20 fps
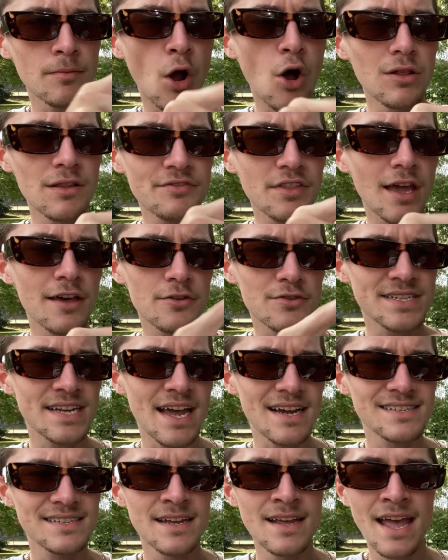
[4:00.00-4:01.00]
all of the other
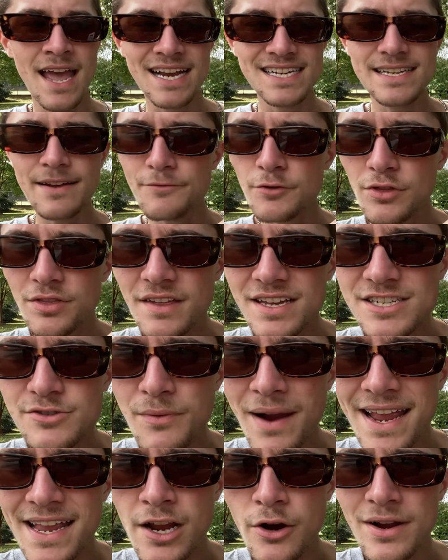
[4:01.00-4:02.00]
text, except for this
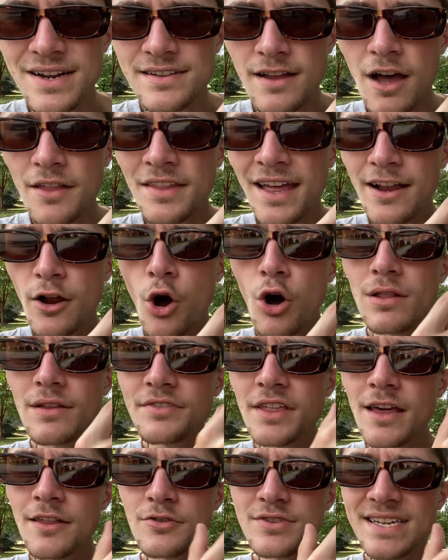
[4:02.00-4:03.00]
right here, and unlike all of
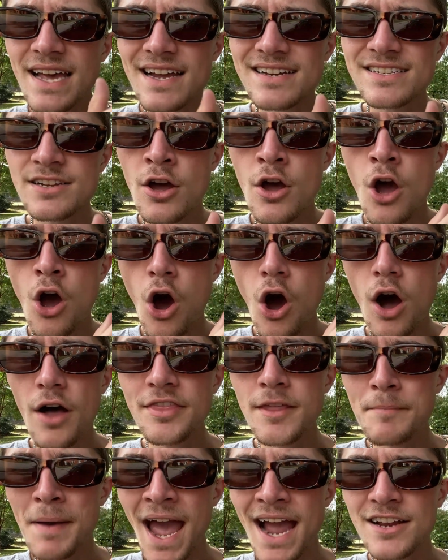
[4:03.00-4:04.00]
the other text
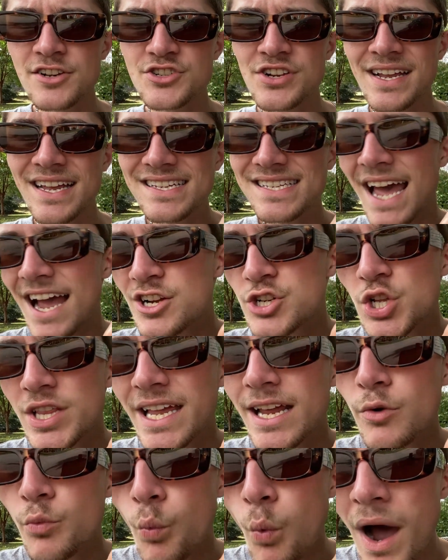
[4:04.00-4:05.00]
on the packaging, is
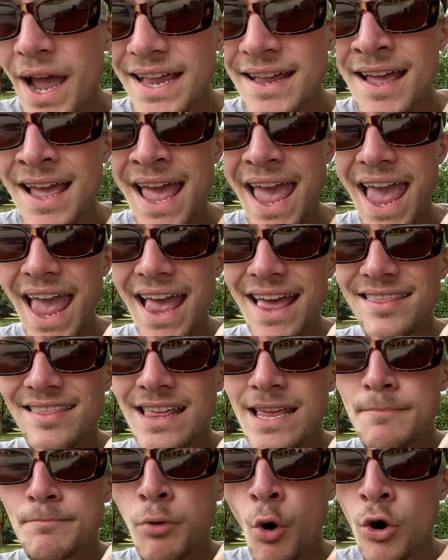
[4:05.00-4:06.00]
actually in white, and
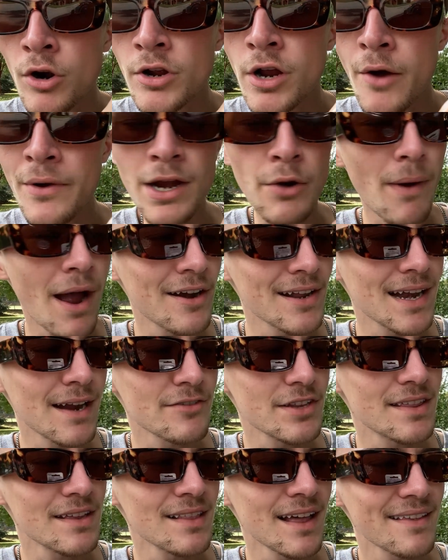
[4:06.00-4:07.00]
the border going around and
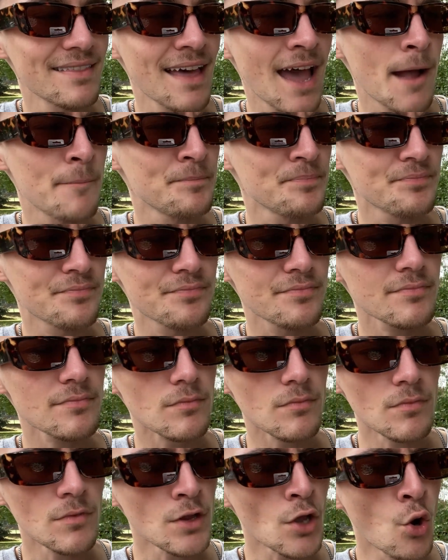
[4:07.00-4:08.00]
everything like that,
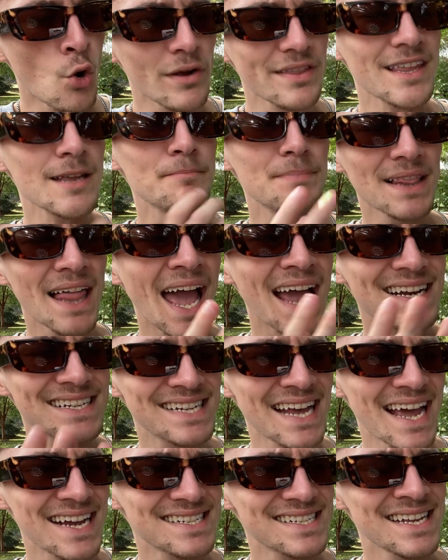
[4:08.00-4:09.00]
or the black
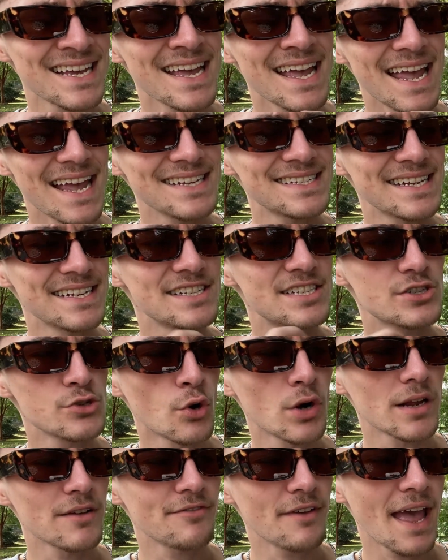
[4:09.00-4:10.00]
text, is in
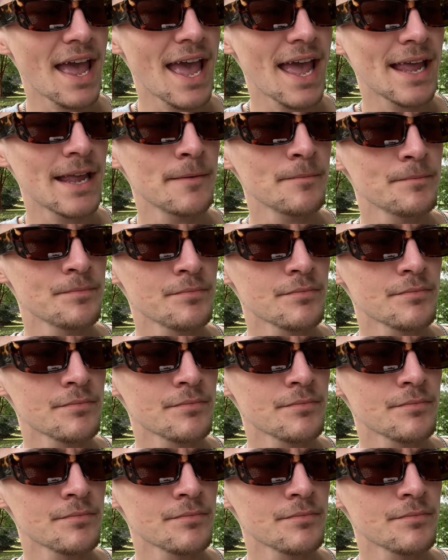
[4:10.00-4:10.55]
sort of a